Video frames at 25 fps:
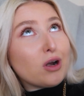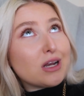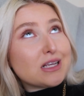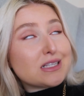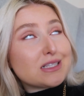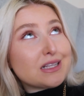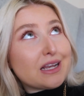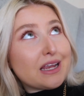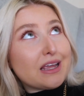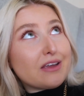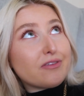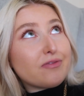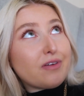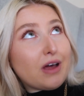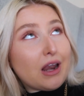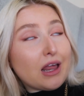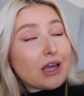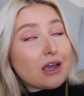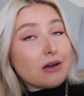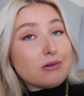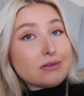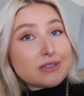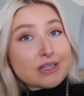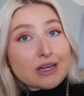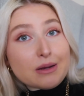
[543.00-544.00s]
Honestly, felt
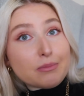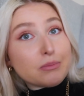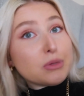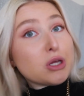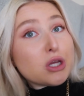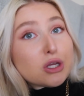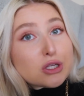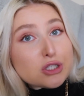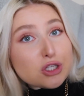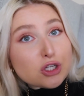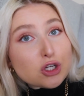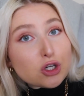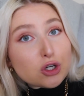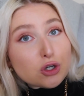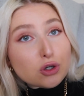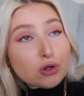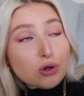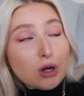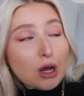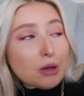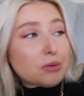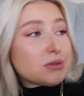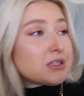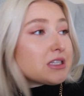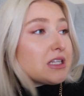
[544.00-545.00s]
like I was in a
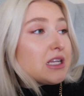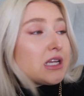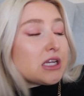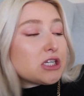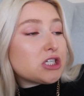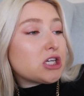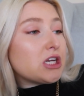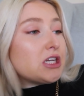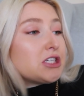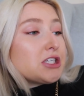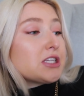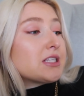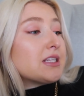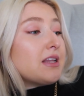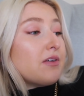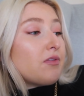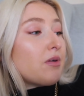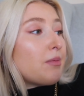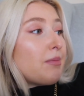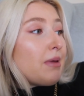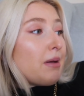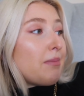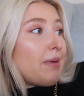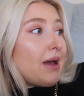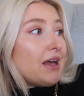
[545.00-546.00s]
musical. I was literally just
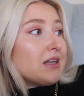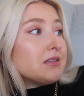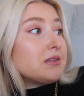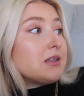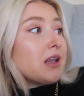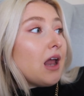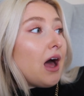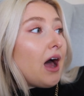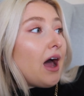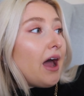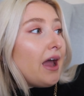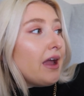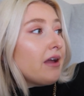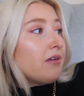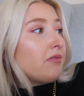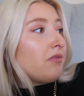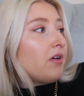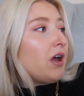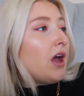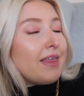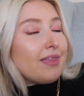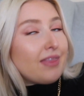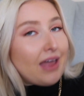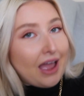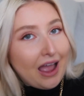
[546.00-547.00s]
living my best life.
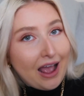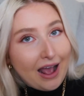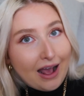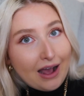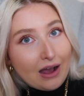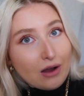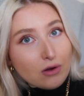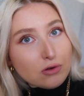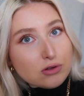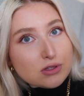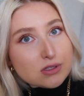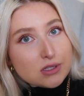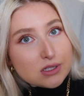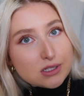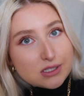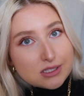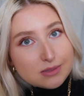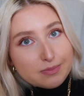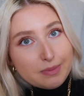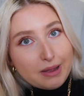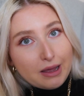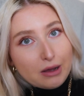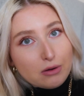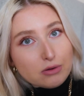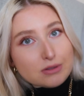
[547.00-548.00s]
And the house
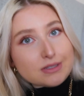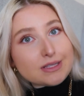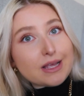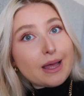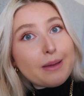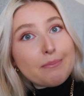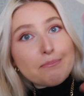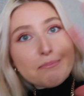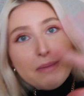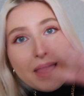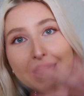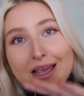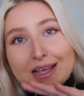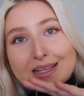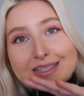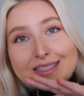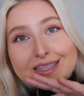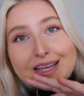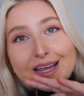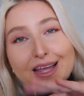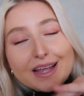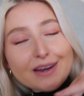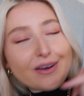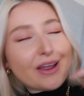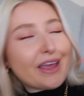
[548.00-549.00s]
smells
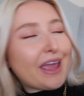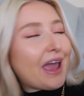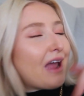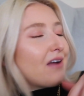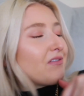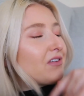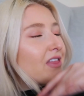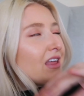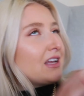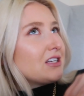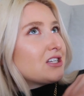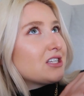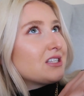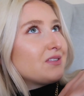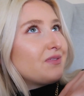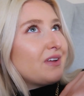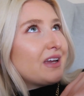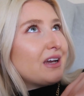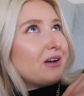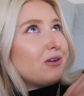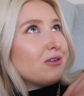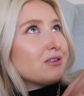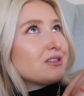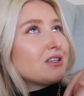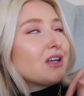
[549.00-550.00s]
amazing. Like, everything just
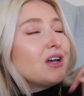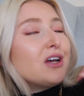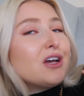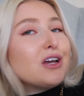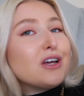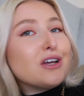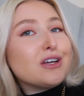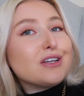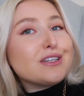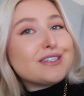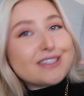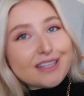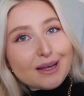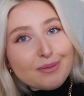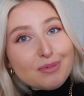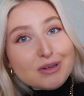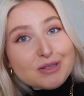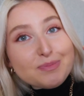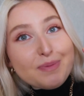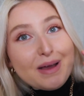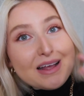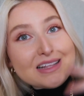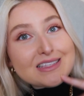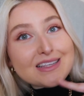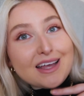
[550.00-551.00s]
feels so
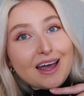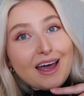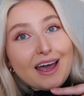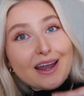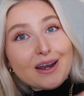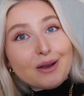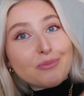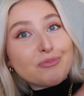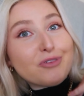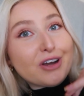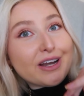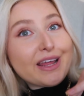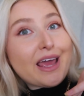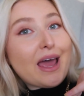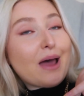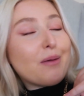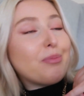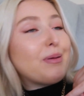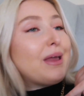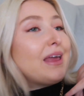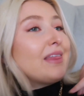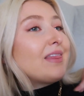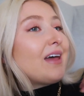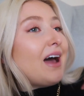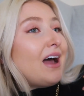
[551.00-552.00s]
much better. And I'm really
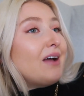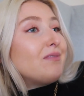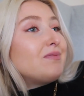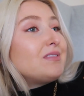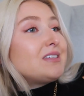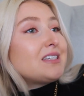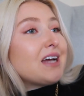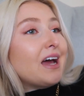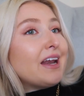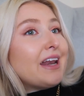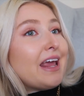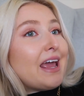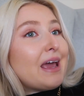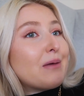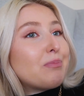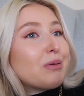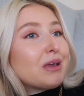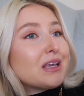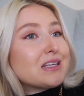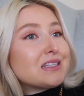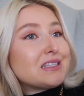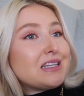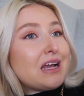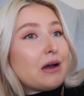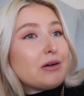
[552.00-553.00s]
happy that I've done it
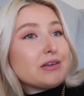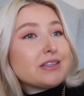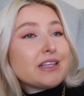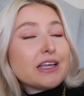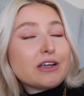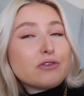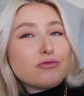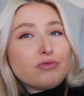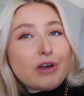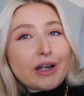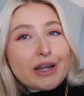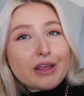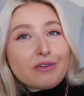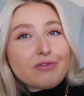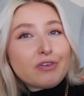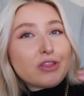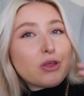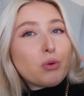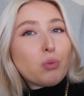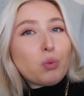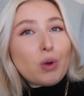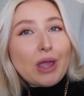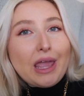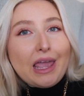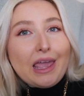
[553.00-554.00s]
because now it's like ready for
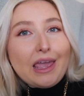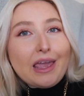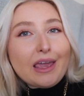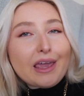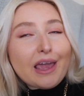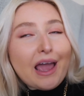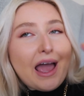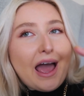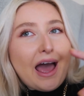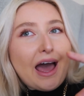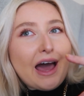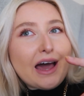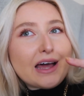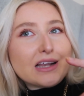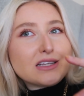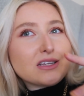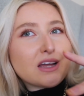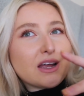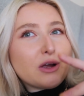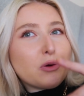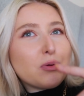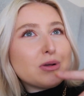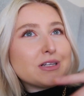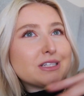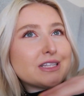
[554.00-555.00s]
the week. And
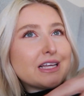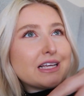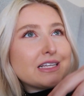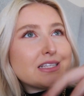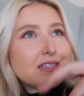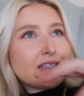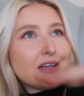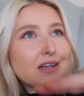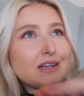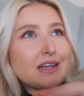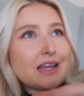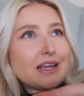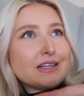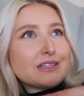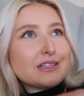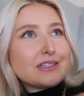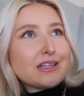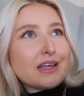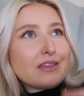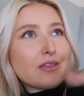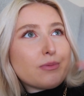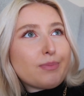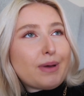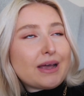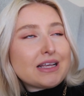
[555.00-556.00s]
I always think Sundays
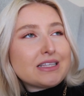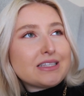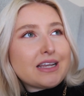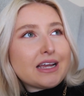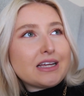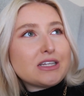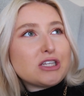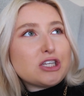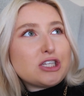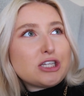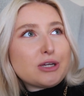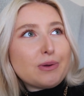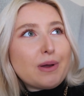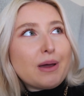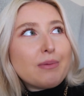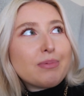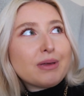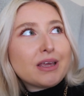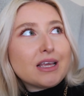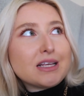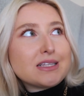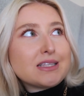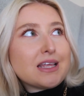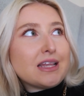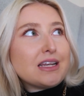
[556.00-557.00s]
is like the best day to do it
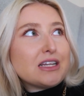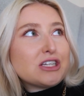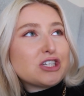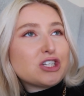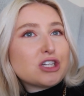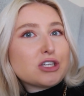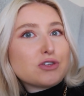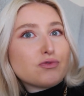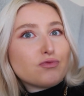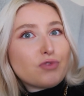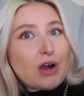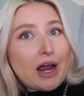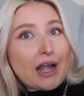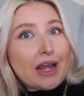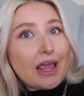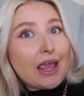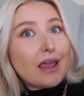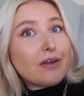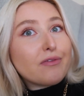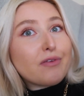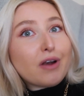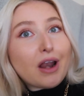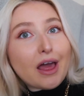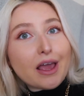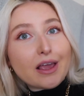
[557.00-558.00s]
because then it's just
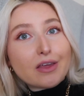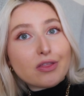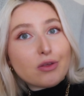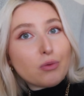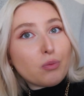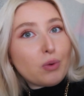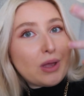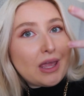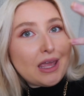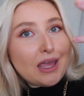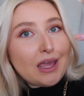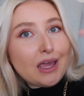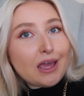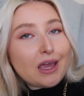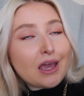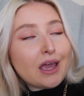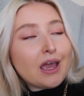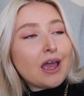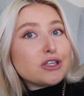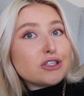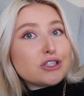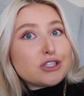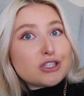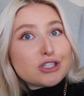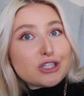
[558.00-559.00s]
ready for like the week.
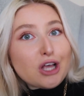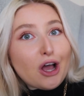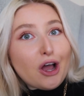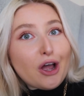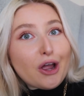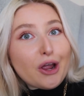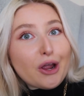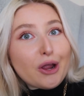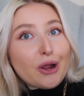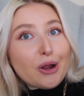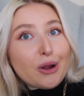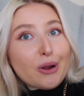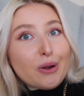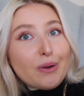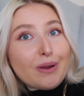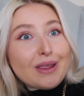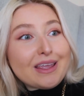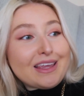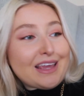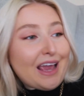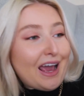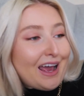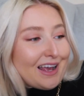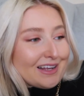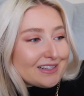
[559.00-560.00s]
So
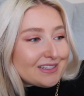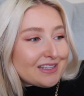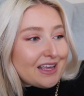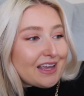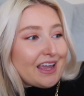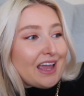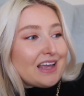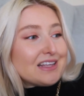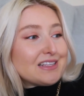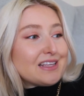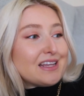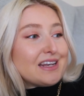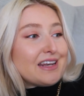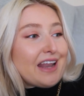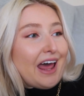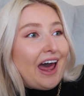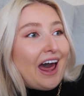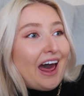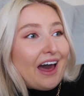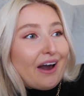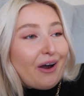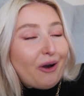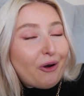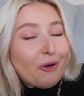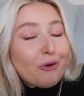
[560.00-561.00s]
yes. Okay, so
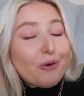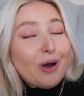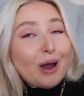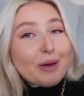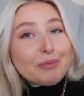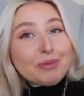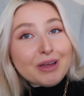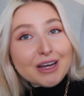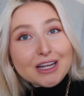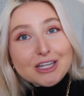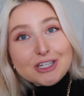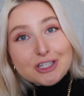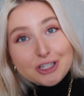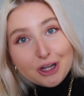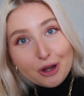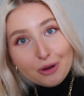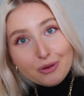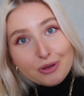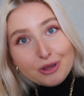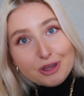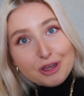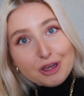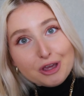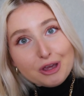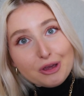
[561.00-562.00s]
now I'm gonna show
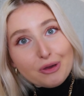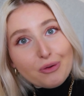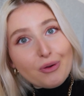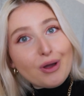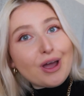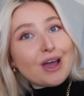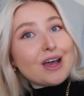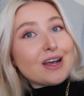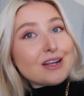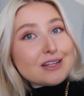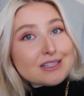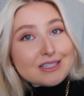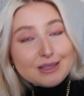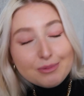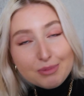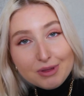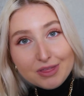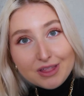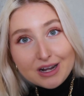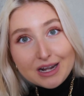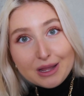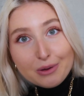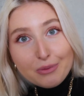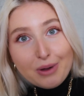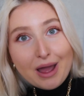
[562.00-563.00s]
you some
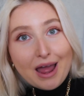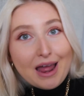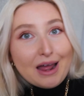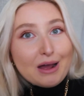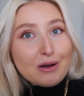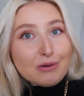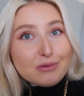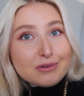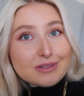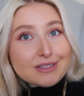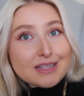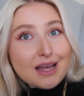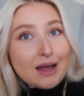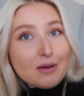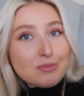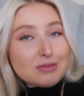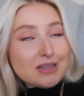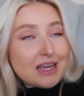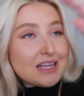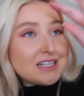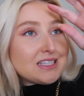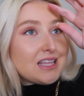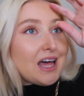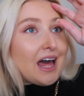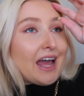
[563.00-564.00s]
of the little house
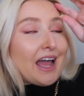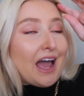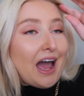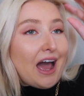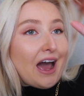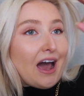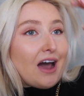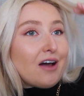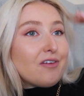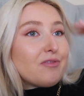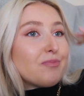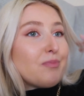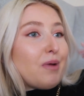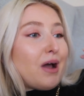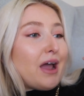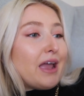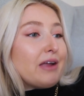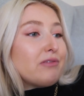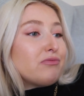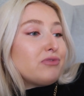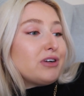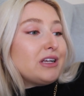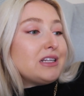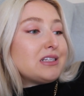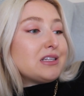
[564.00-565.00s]
updates that I have,
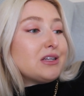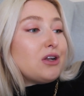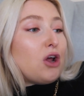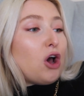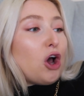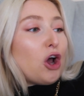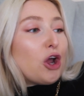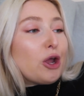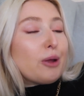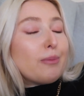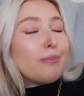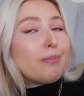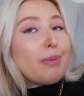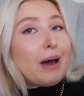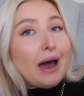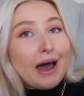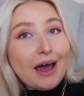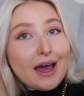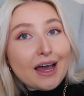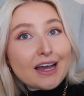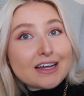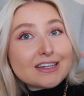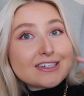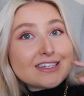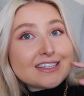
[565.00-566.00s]
my recent home
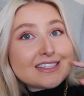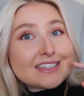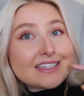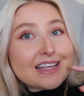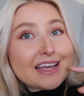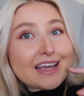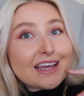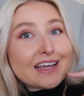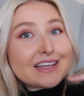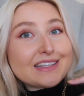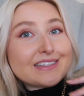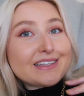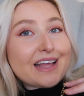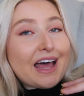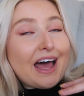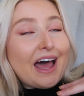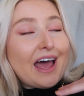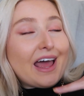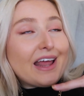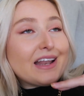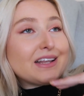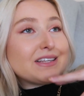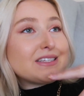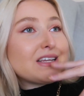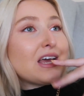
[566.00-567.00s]
purchases.
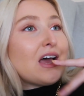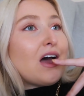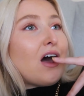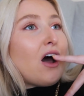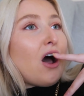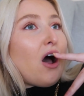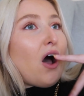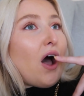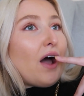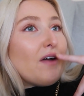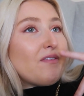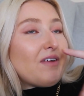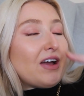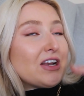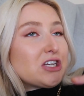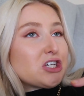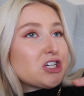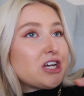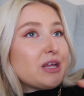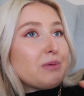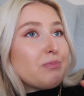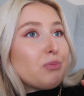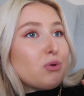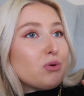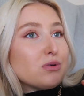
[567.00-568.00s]
And I've
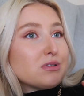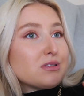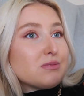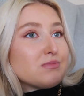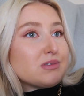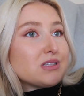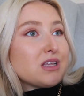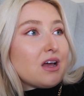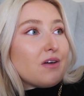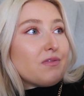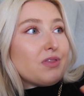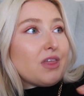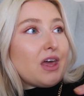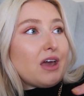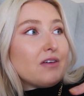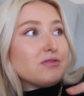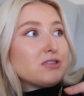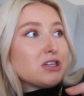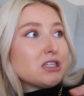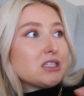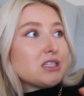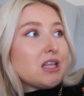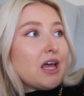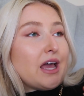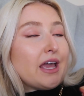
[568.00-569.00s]
actually bought some stuff that
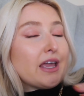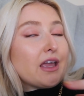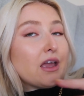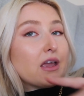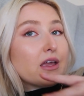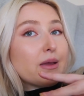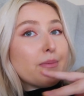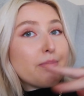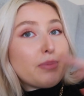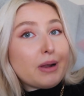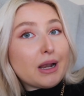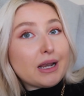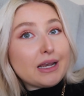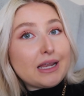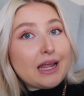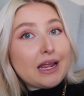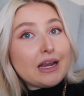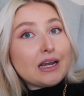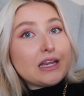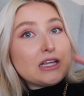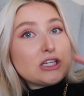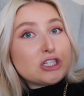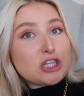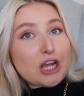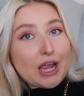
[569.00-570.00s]
have just like
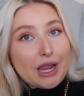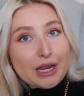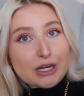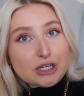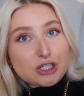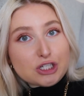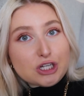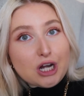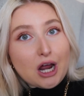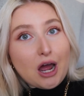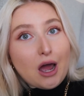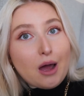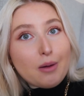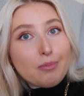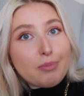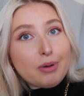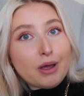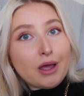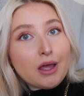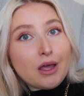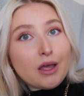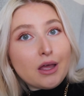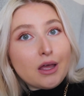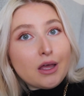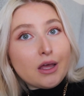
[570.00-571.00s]
completely changed
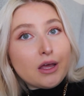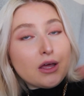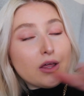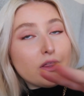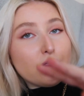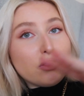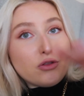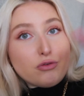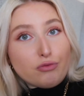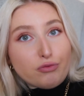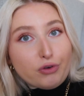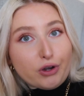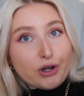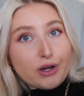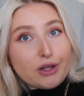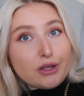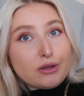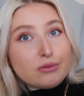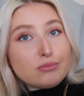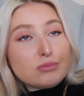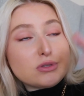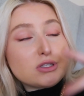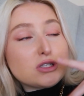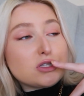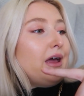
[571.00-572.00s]
up the
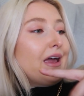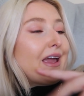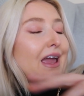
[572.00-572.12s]
rooms.